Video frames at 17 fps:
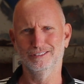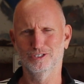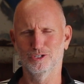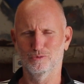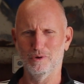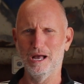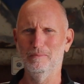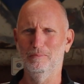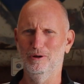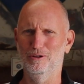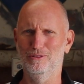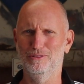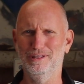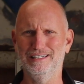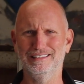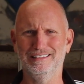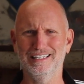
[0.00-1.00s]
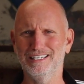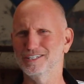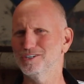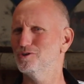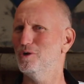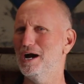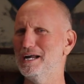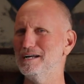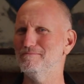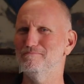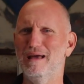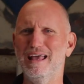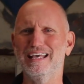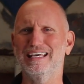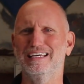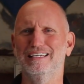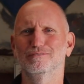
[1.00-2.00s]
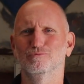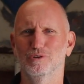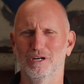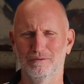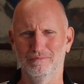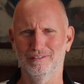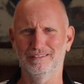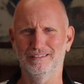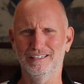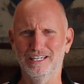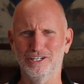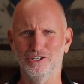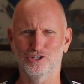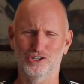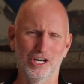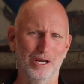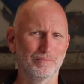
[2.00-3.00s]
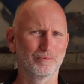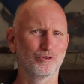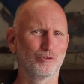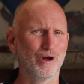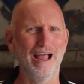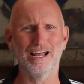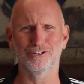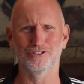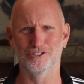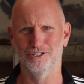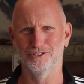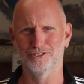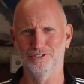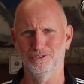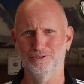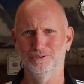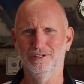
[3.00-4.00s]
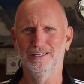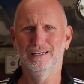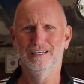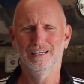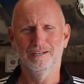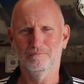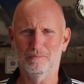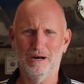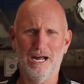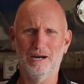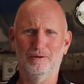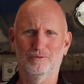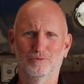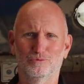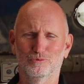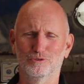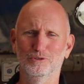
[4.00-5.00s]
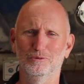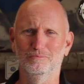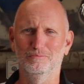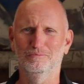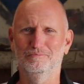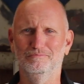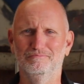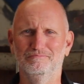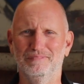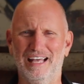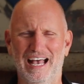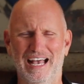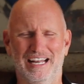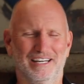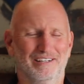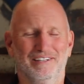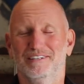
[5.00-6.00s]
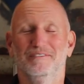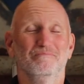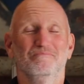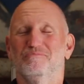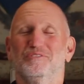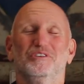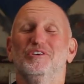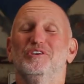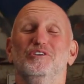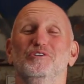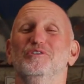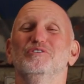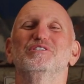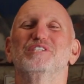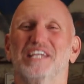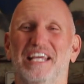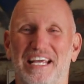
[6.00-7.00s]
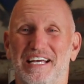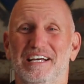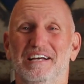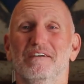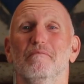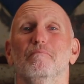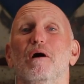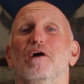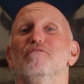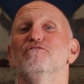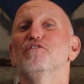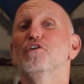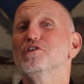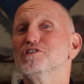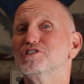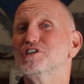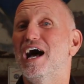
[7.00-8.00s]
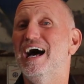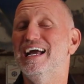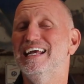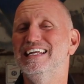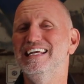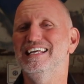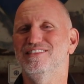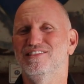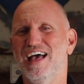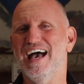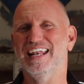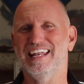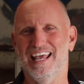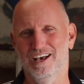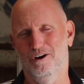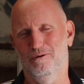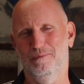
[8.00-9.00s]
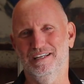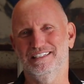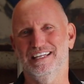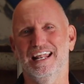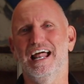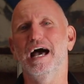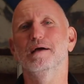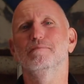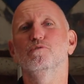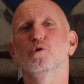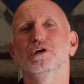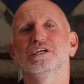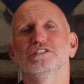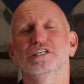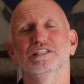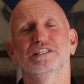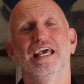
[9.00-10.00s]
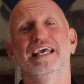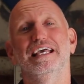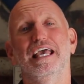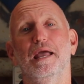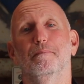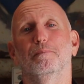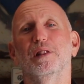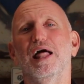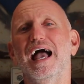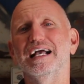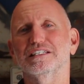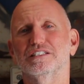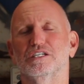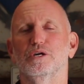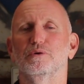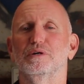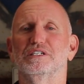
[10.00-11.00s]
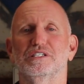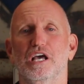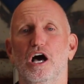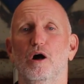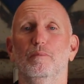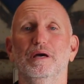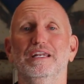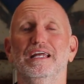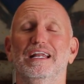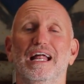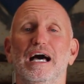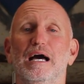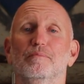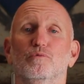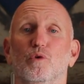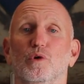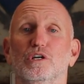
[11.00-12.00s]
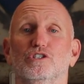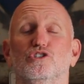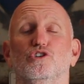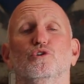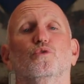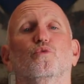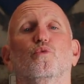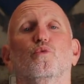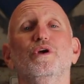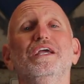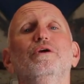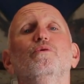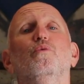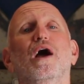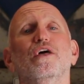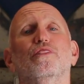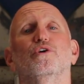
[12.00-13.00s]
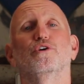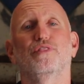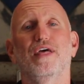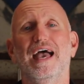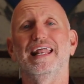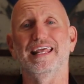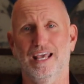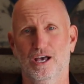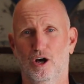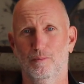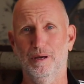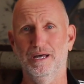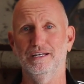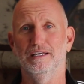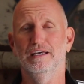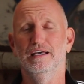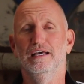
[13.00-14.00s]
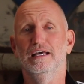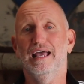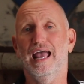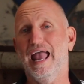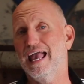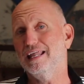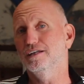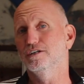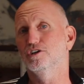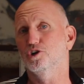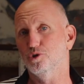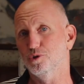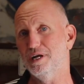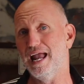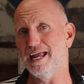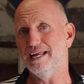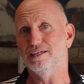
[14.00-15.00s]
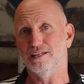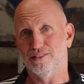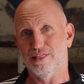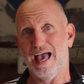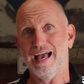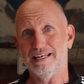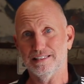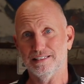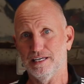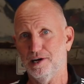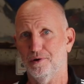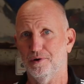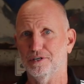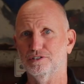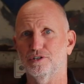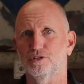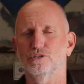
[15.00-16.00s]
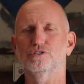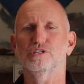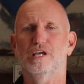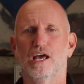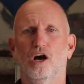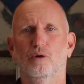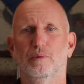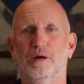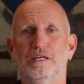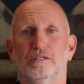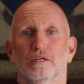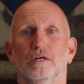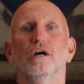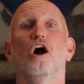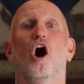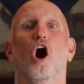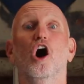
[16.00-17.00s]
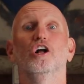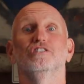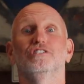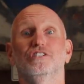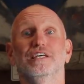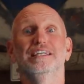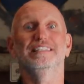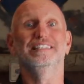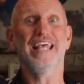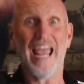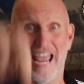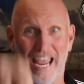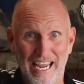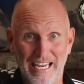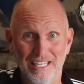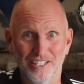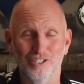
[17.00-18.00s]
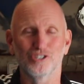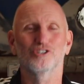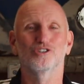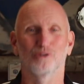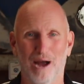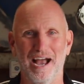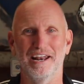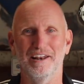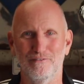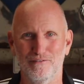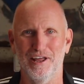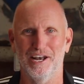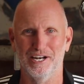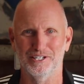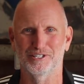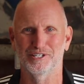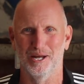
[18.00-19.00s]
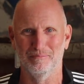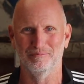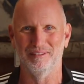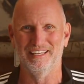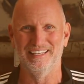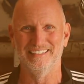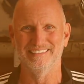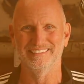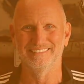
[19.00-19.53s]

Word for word: the rebel that didn't quite make it when his ship crashed into my room. I, you'll see. But first, I need that helmet, and I'm going to take a Black Series helmet and I'm going to re-weather that helmet and create that character's helmet on today's Try to Finish Something.